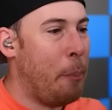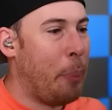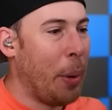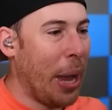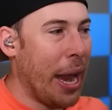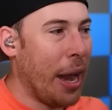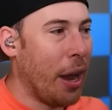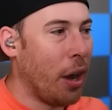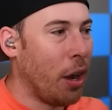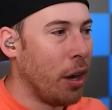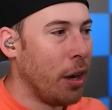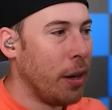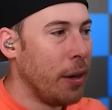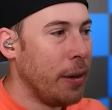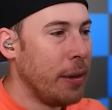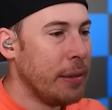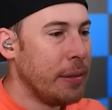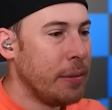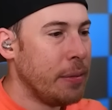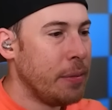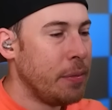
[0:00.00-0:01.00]
Bear.
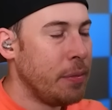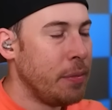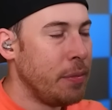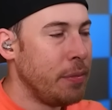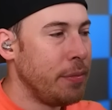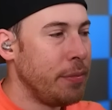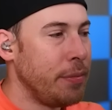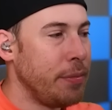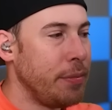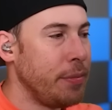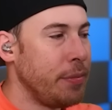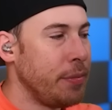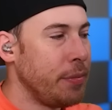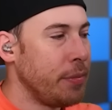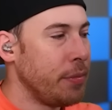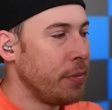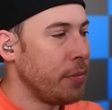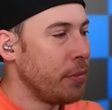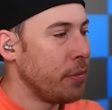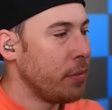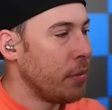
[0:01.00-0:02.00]
Bobby
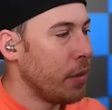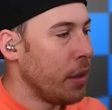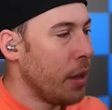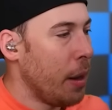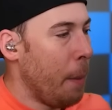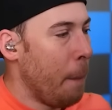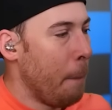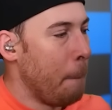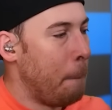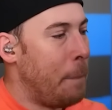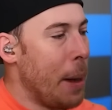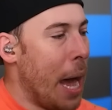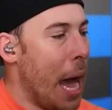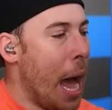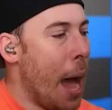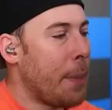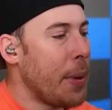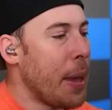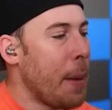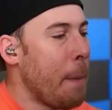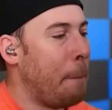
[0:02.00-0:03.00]
Bear,
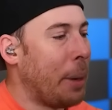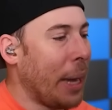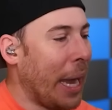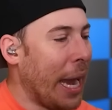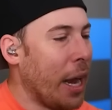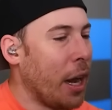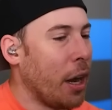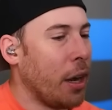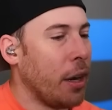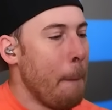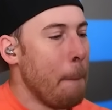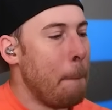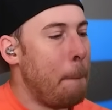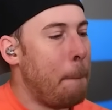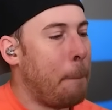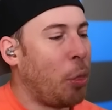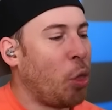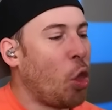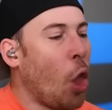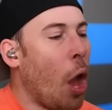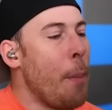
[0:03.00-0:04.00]
Bobby Bear.
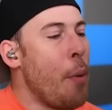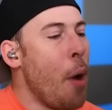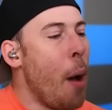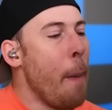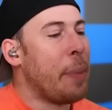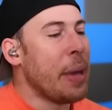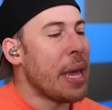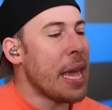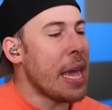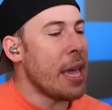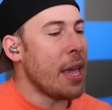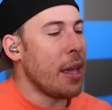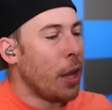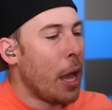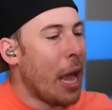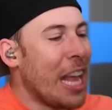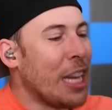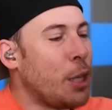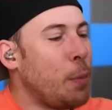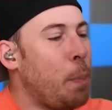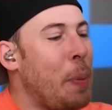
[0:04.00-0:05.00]
Double B.
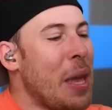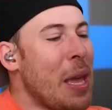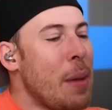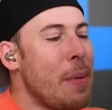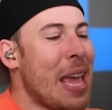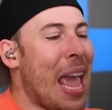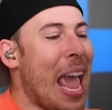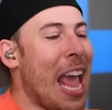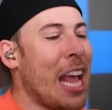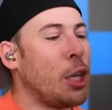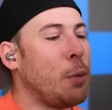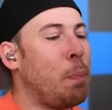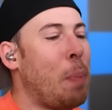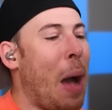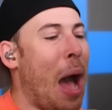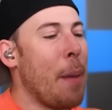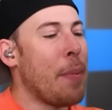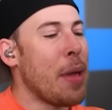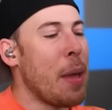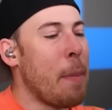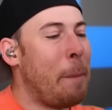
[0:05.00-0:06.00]
It's BBH,
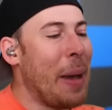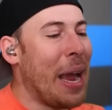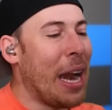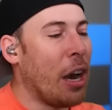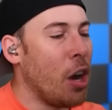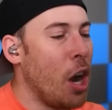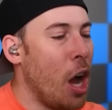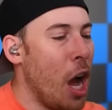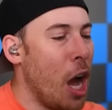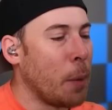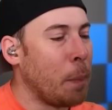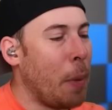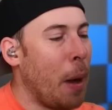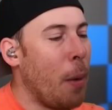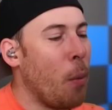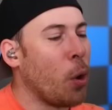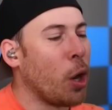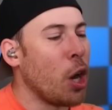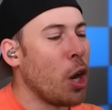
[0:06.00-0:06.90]
Bobby Bear Hug, but we're